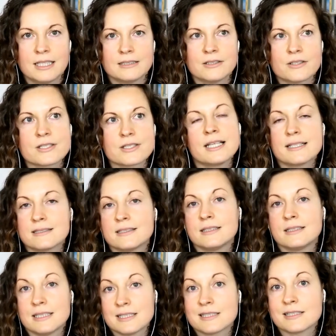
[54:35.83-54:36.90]
that there's
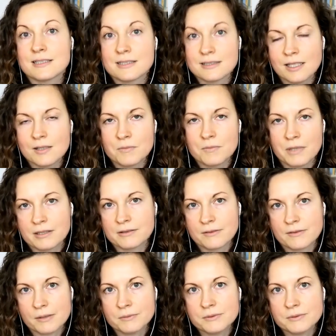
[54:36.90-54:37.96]
less and less
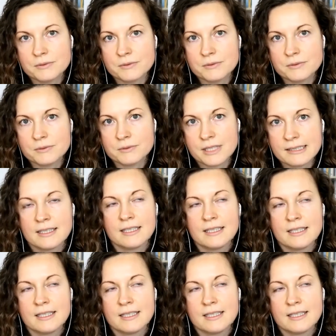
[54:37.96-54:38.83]
stigma around that.